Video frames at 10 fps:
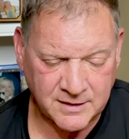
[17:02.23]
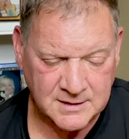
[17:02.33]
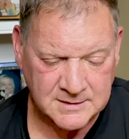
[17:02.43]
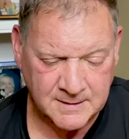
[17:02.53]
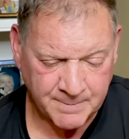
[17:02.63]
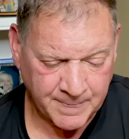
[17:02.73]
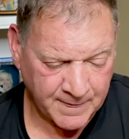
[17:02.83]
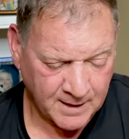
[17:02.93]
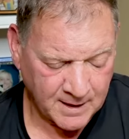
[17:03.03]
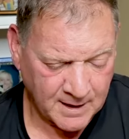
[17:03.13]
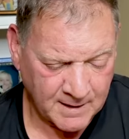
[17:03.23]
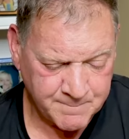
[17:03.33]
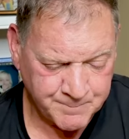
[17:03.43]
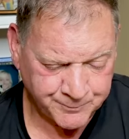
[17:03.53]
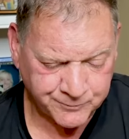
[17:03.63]
things.
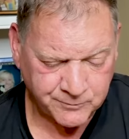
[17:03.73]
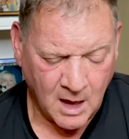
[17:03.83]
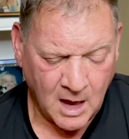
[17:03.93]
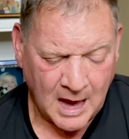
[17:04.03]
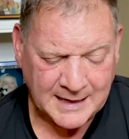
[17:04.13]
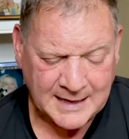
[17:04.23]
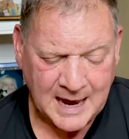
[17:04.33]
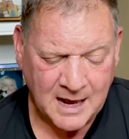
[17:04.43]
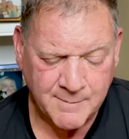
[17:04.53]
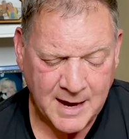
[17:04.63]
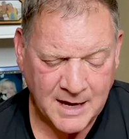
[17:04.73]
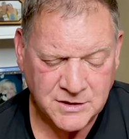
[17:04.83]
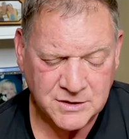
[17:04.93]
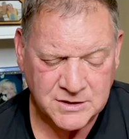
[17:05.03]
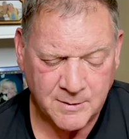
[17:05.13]
Um, I can't
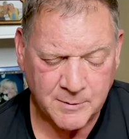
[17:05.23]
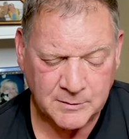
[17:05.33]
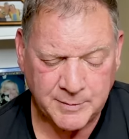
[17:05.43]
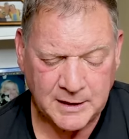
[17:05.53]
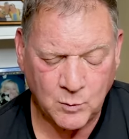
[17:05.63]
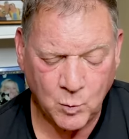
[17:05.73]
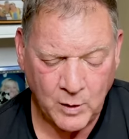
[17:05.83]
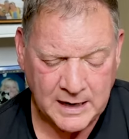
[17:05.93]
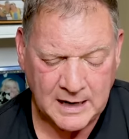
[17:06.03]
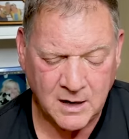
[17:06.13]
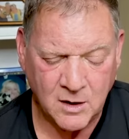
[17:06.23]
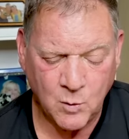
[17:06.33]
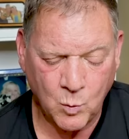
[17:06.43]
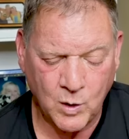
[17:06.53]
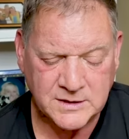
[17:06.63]
imagine someone being weak
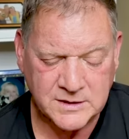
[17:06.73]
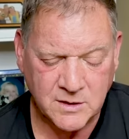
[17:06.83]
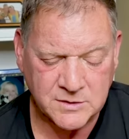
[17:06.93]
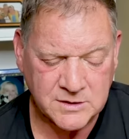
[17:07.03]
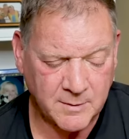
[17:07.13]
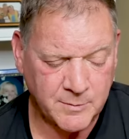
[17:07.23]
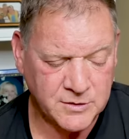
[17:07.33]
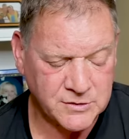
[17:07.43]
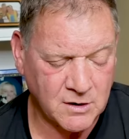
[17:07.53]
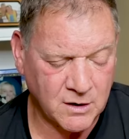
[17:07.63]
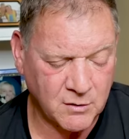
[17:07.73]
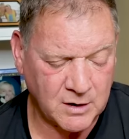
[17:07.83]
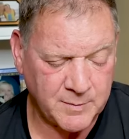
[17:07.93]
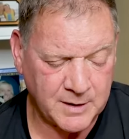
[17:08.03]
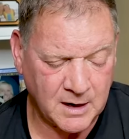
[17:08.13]
once those numbers start
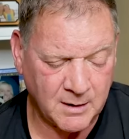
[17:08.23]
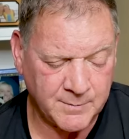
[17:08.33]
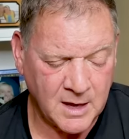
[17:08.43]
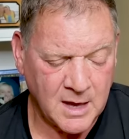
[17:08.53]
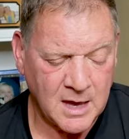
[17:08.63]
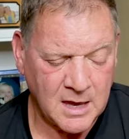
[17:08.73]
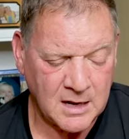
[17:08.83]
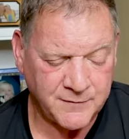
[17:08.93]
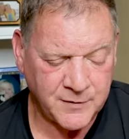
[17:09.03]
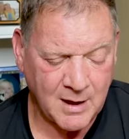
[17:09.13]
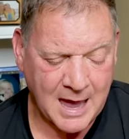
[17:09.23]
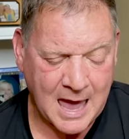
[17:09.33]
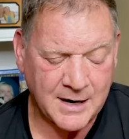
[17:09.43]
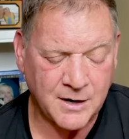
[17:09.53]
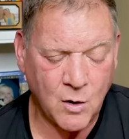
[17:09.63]
creeping up. And if you
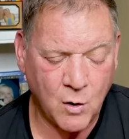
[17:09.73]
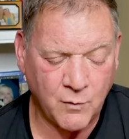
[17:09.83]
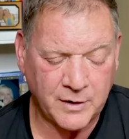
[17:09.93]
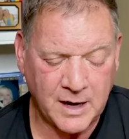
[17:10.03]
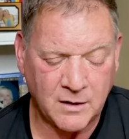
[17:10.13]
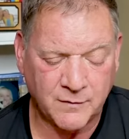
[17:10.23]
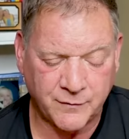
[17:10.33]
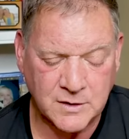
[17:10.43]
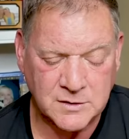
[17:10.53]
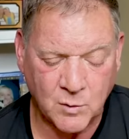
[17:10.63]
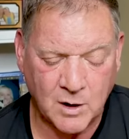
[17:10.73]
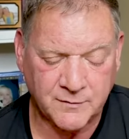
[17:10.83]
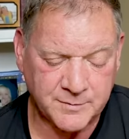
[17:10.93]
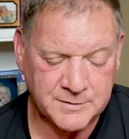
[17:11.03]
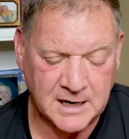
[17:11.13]
add an overhead or front
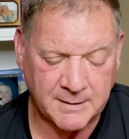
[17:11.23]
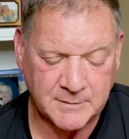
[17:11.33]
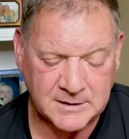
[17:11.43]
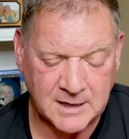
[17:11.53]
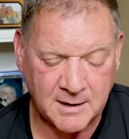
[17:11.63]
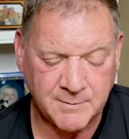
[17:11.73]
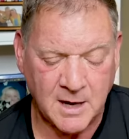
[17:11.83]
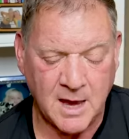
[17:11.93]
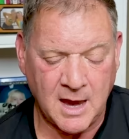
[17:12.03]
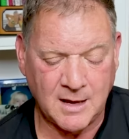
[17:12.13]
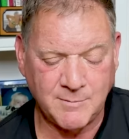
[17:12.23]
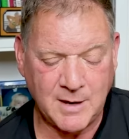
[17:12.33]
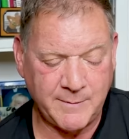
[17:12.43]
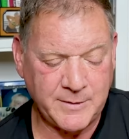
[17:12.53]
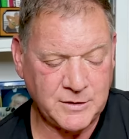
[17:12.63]
squat from time to time and
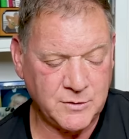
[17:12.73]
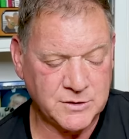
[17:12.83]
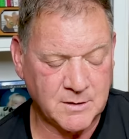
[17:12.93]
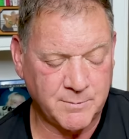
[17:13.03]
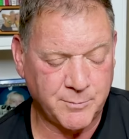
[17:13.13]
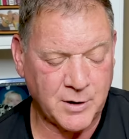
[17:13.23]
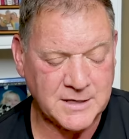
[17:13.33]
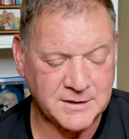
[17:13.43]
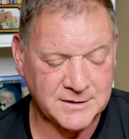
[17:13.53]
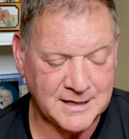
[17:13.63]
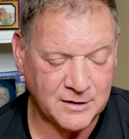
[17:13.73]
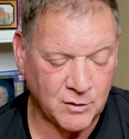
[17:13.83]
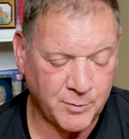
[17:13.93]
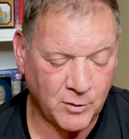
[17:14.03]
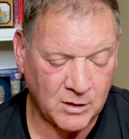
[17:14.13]
maybe do some presses and
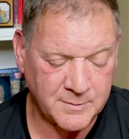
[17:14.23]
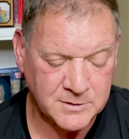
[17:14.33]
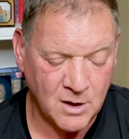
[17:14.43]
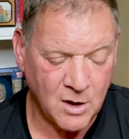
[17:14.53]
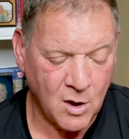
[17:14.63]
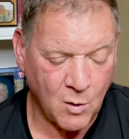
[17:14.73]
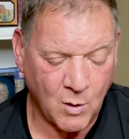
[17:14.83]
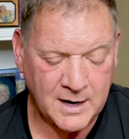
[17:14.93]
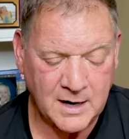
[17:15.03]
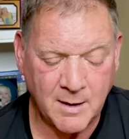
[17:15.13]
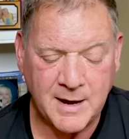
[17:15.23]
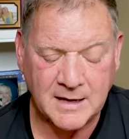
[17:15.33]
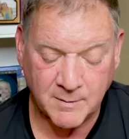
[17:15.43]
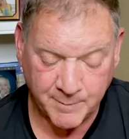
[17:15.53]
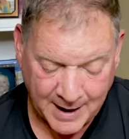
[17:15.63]
or pull-ups, why not
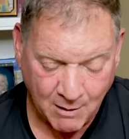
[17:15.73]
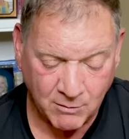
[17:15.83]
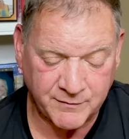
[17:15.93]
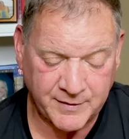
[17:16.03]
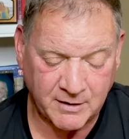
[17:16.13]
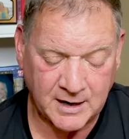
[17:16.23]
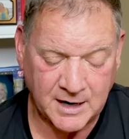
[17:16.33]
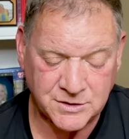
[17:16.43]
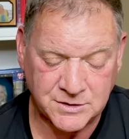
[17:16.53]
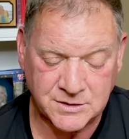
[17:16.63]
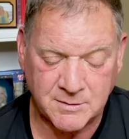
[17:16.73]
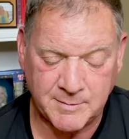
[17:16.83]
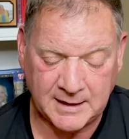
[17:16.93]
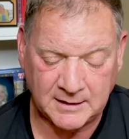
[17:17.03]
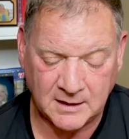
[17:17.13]
make the power variations the
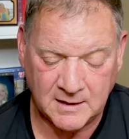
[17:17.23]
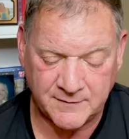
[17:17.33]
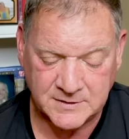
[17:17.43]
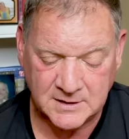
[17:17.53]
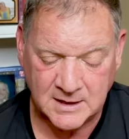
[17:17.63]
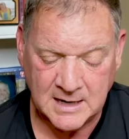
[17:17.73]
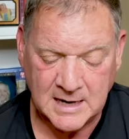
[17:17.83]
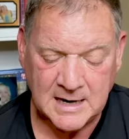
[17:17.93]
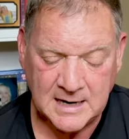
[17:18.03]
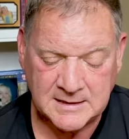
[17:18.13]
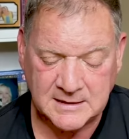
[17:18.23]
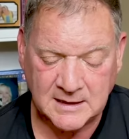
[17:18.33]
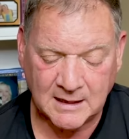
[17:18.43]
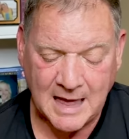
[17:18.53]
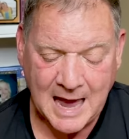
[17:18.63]
main lifts? Is it
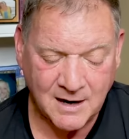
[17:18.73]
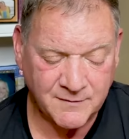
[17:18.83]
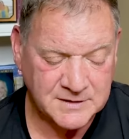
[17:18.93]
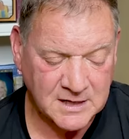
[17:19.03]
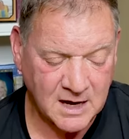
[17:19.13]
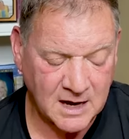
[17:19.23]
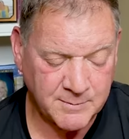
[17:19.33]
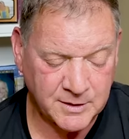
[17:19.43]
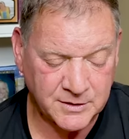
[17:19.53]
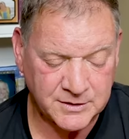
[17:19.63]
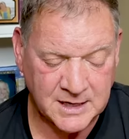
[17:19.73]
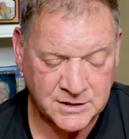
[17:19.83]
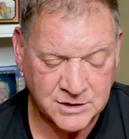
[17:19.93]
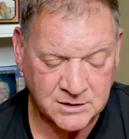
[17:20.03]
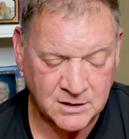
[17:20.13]
the lack of time under
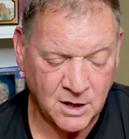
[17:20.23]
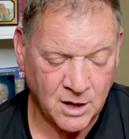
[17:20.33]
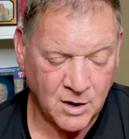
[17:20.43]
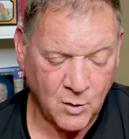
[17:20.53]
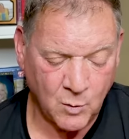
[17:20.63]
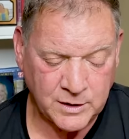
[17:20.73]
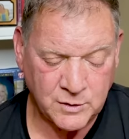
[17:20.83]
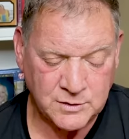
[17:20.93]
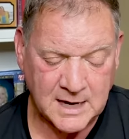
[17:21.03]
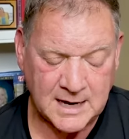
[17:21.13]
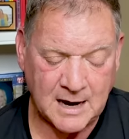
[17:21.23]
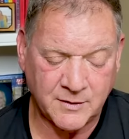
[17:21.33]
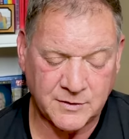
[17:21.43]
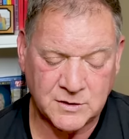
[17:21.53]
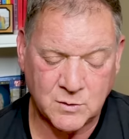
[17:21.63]
tension when you take
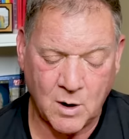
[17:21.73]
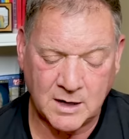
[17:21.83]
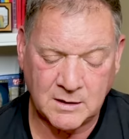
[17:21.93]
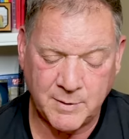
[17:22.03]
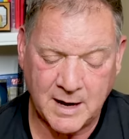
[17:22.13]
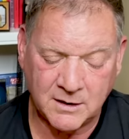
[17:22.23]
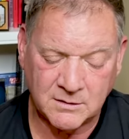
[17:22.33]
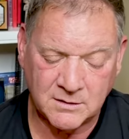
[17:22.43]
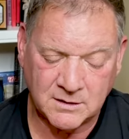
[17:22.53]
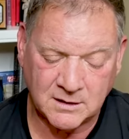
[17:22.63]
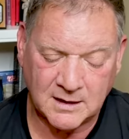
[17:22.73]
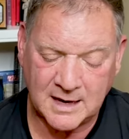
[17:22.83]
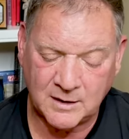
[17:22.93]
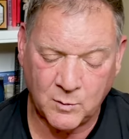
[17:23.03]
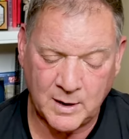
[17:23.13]
out the squatting pattern, the
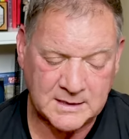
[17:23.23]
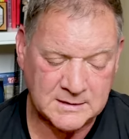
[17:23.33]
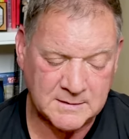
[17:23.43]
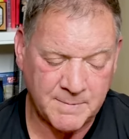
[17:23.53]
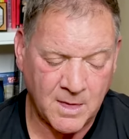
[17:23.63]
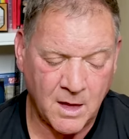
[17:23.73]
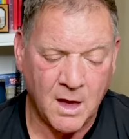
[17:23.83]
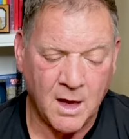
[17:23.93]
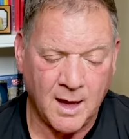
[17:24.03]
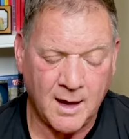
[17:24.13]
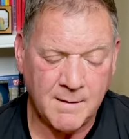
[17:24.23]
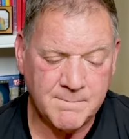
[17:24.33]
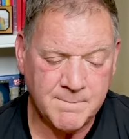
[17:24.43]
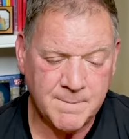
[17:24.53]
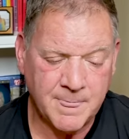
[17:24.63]
lighter weights?
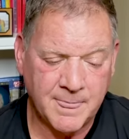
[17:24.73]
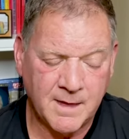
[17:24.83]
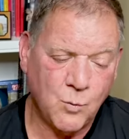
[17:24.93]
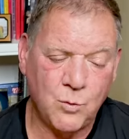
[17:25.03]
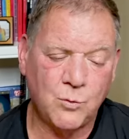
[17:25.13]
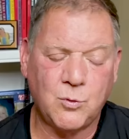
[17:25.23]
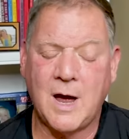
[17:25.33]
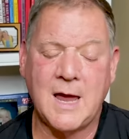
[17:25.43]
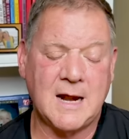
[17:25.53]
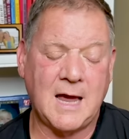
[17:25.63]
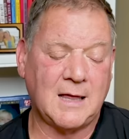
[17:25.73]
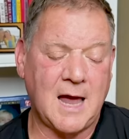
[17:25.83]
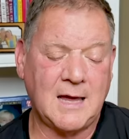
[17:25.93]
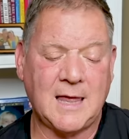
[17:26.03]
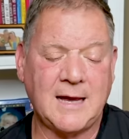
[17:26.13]
Um, Ryan, I,
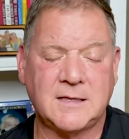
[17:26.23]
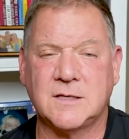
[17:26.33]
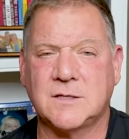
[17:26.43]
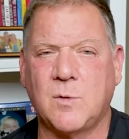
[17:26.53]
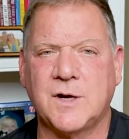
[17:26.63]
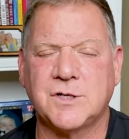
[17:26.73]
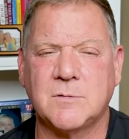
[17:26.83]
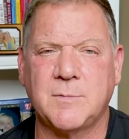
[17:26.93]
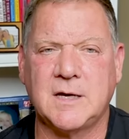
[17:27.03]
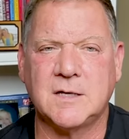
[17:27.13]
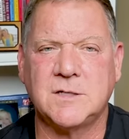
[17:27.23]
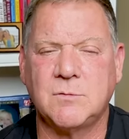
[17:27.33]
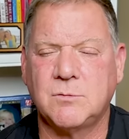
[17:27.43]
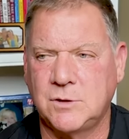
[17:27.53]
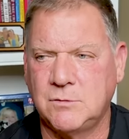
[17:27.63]
I like this question because
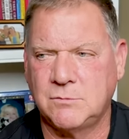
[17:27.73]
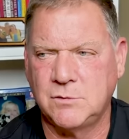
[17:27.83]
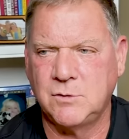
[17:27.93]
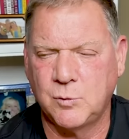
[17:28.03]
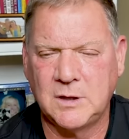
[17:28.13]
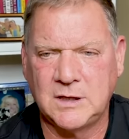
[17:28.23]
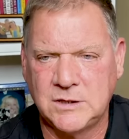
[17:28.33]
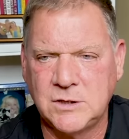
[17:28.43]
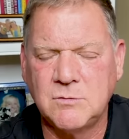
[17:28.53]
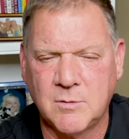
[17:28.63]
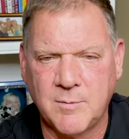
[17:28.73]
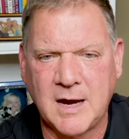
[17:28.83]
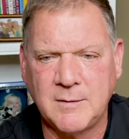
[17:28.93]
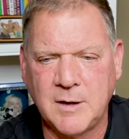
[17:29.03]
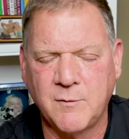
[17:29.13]
you, you, you really do
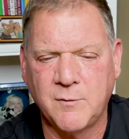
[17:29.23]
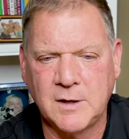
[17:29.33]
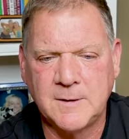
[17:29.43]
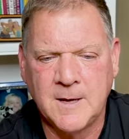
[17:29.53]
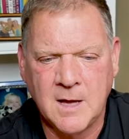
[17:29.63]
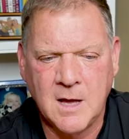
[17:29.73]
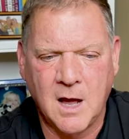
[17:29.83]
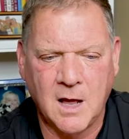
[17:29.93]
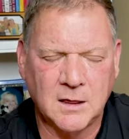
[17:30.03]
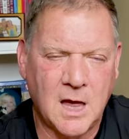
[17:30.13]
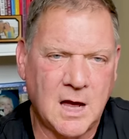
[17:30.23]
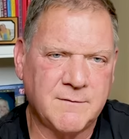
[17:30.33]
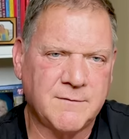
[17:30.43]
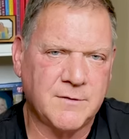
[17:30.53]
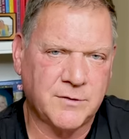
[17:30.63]
remind me of what a lot
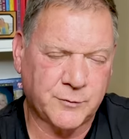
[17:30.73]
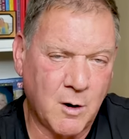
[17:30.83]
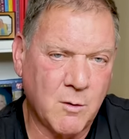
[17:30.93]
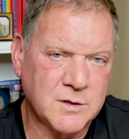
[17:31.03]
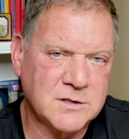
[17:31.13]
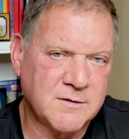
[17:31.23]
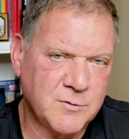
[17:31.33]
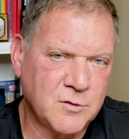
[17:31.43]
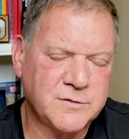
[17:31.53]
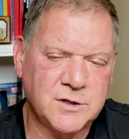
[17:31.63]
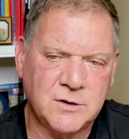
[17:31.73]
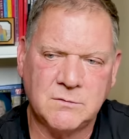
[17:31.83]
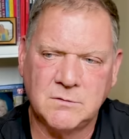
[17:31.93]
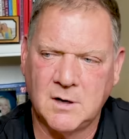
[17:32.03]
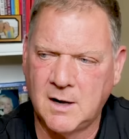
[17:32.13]
of throwers have moved
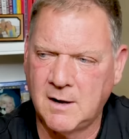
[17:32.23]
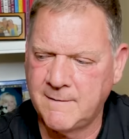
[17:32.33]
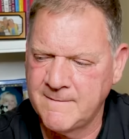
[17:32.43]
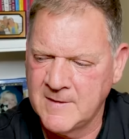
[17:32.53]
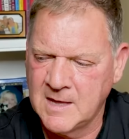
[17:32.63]
to. Uh,